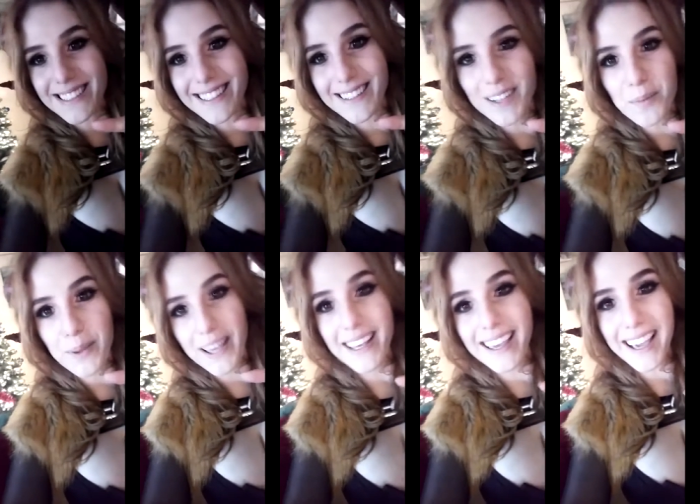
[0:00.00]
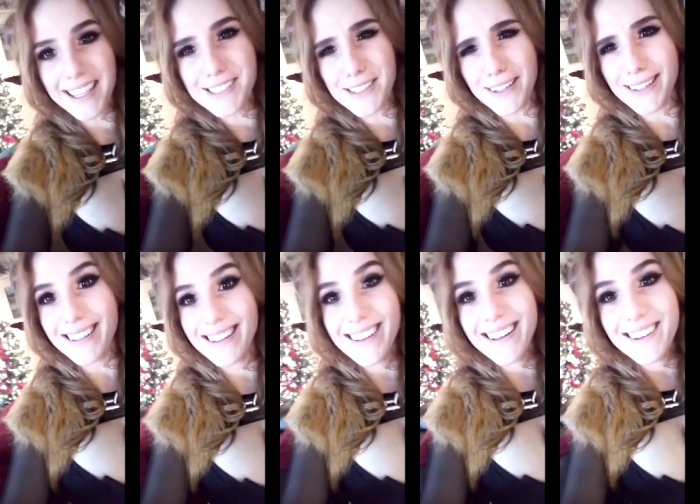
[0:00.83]
is a pig
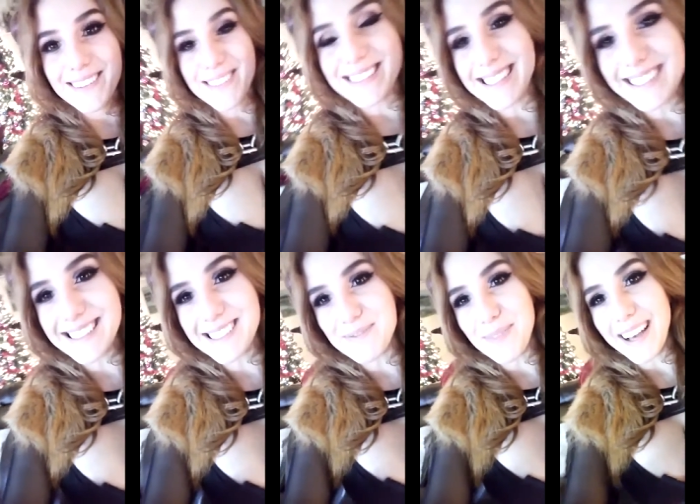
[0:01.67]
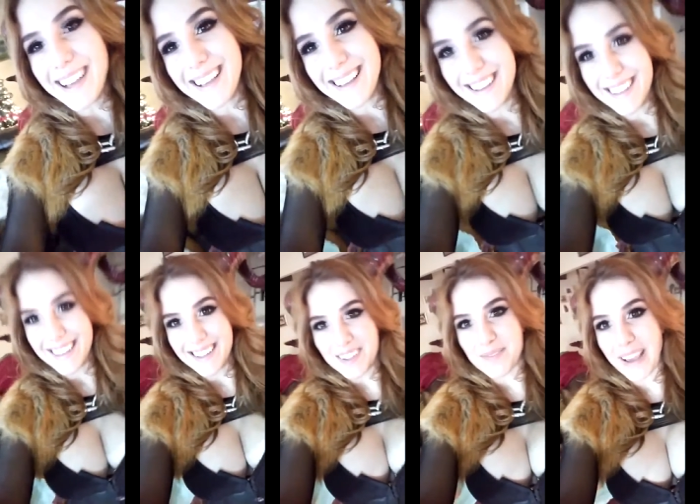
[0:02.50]
angel, which is my
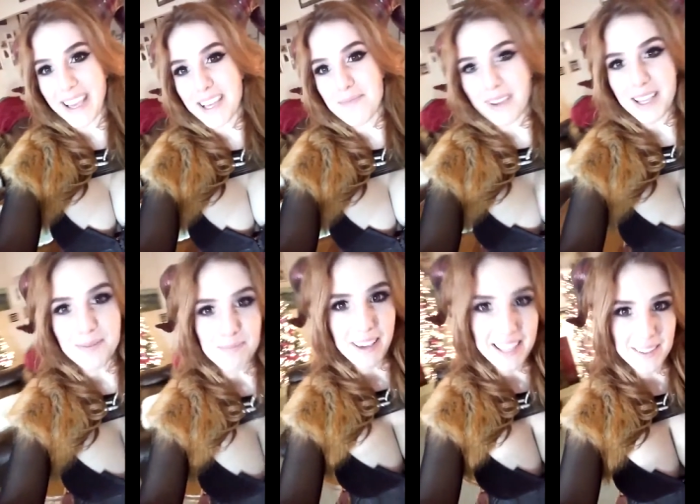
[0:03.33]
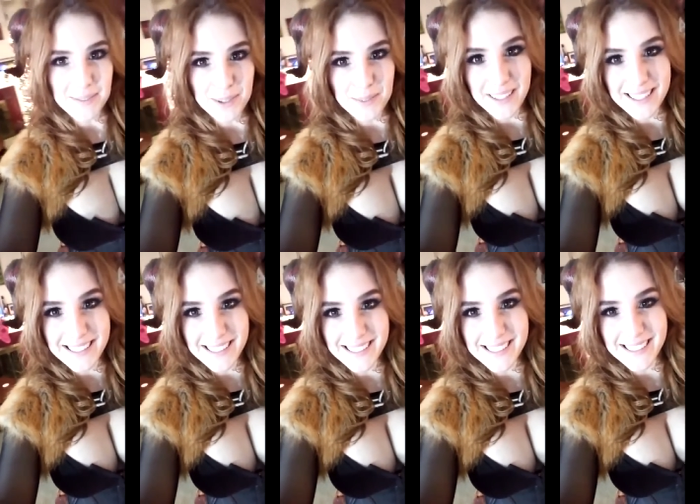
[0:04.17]
aunt made it for me.
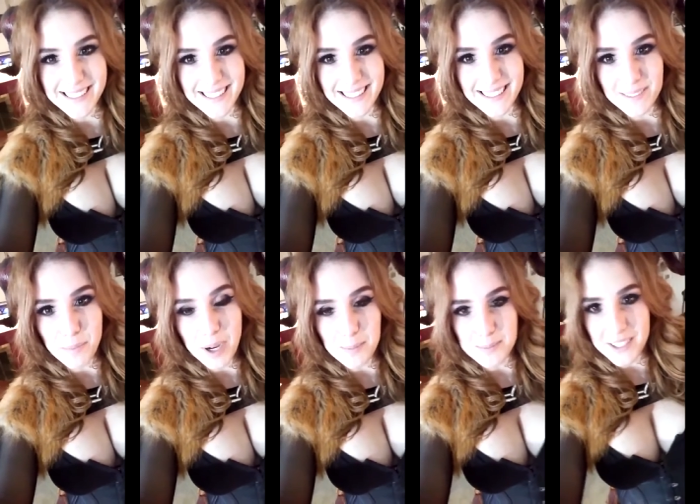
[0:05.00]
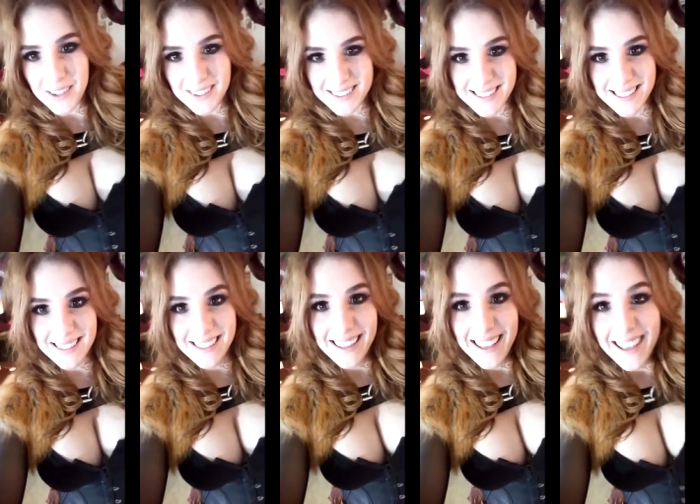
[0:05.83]
She's a props artist.
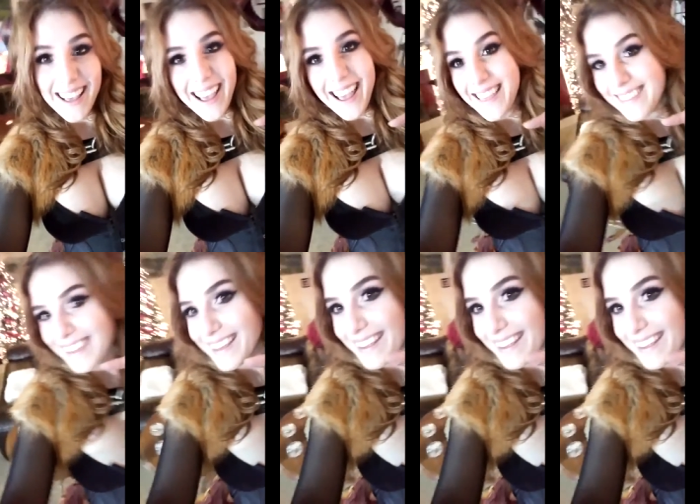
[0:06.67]
And